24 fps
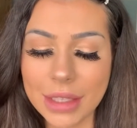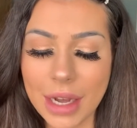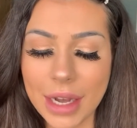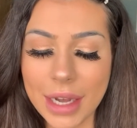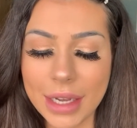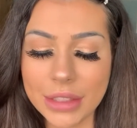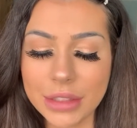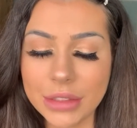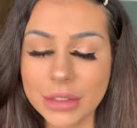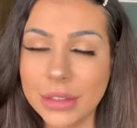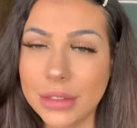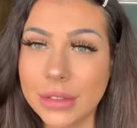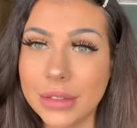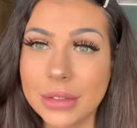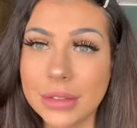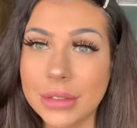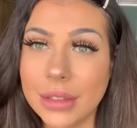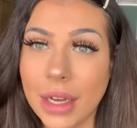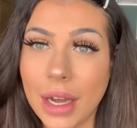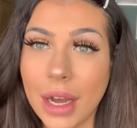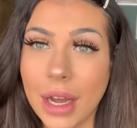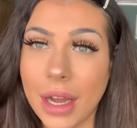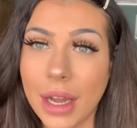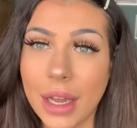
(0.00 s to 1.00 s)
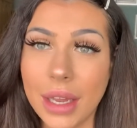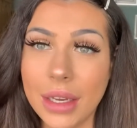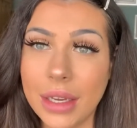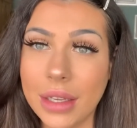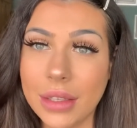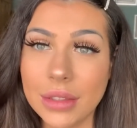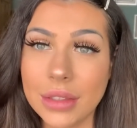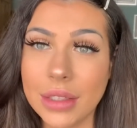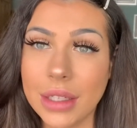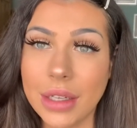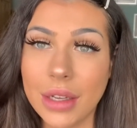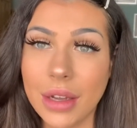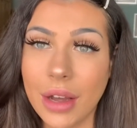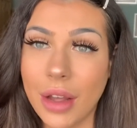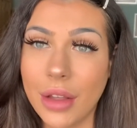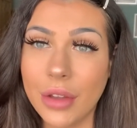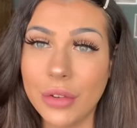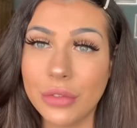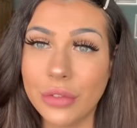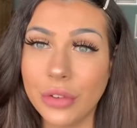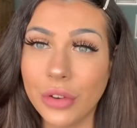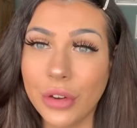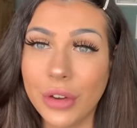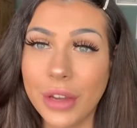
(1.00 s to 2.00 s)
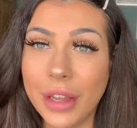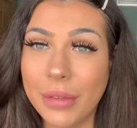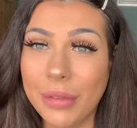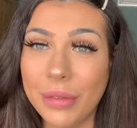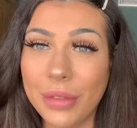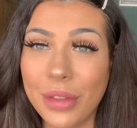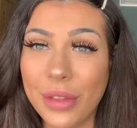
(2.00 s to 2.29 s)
I literally go through